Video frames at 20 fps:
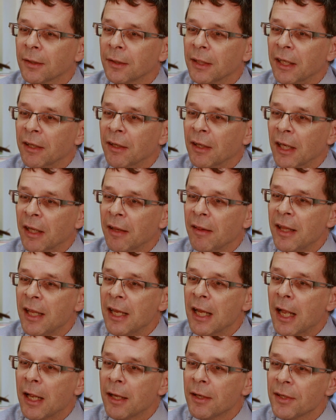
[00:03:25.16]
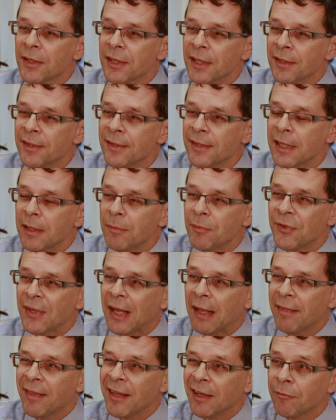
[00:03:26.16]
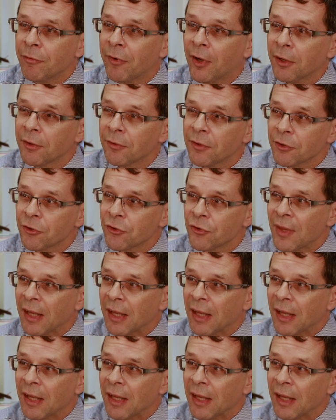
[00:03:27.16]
in the end it seems that the advantage